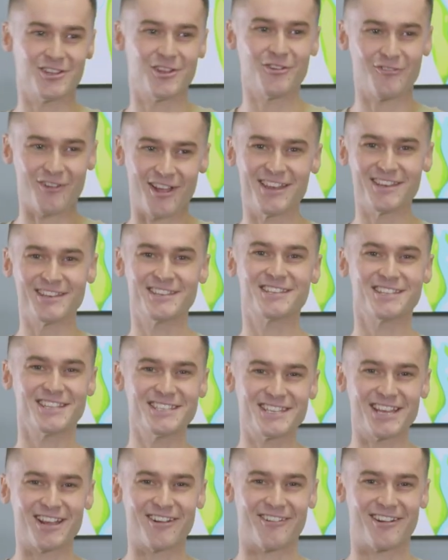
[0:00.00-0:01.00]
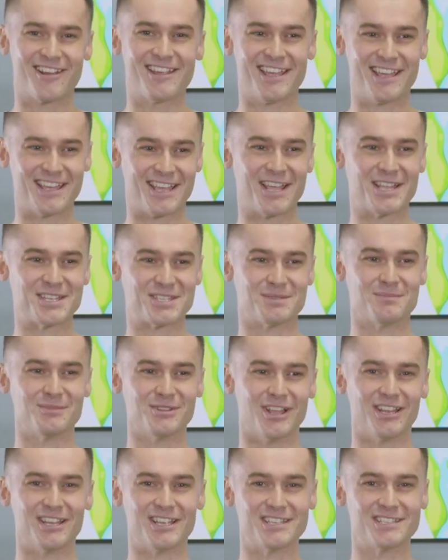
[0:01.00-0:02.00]
you run to the dairy and get some
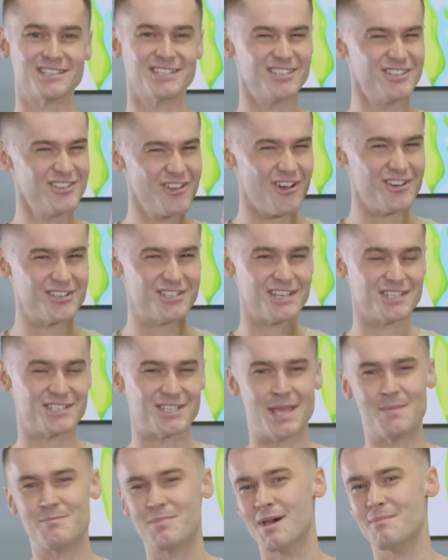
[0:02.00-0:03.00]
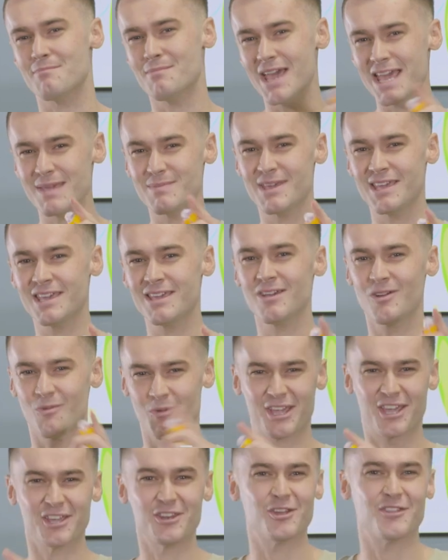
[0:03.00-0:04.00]
lollies. Not just yet, but maybe
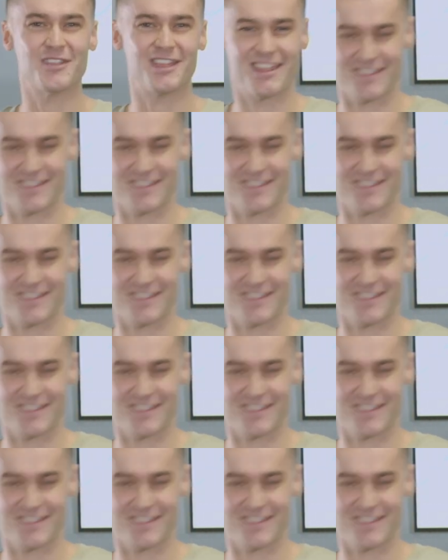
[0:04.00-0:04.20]
we can do that